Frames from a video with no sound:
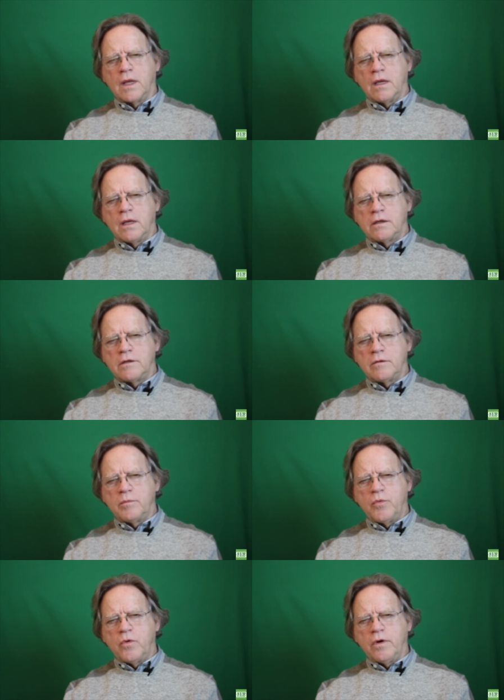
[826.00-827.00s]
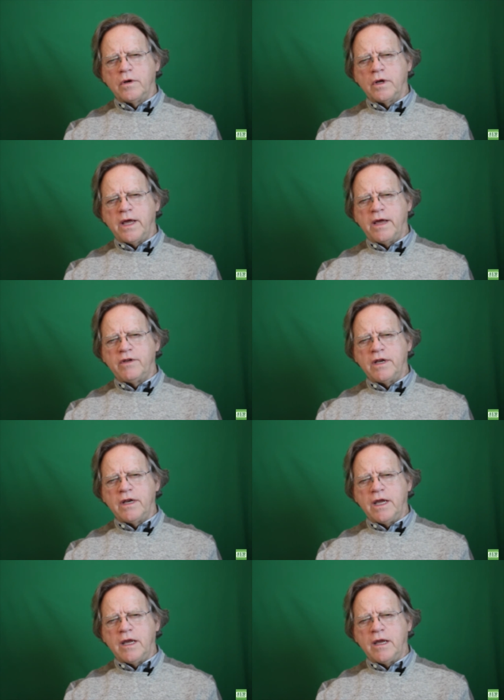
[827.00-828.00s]
It's important to have a
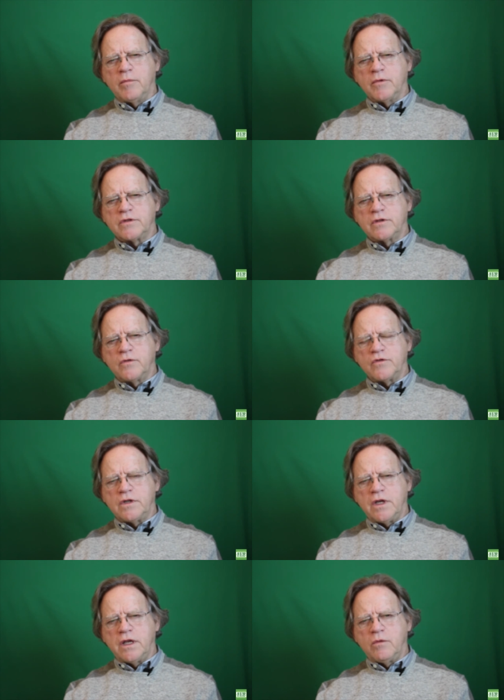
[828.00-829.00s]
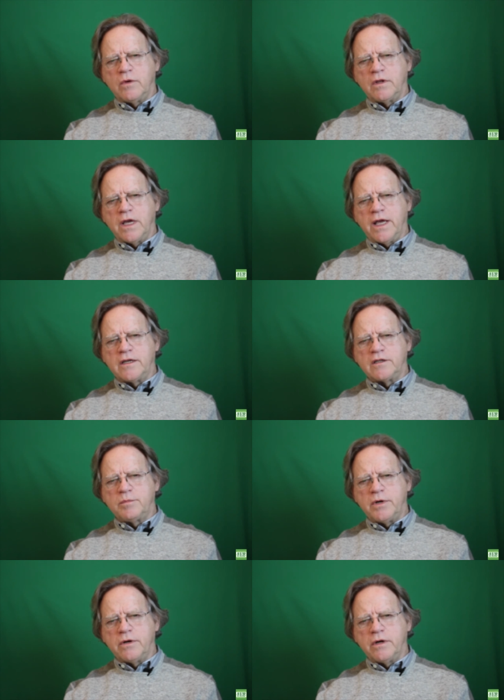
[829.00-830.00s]
name associated with that experience.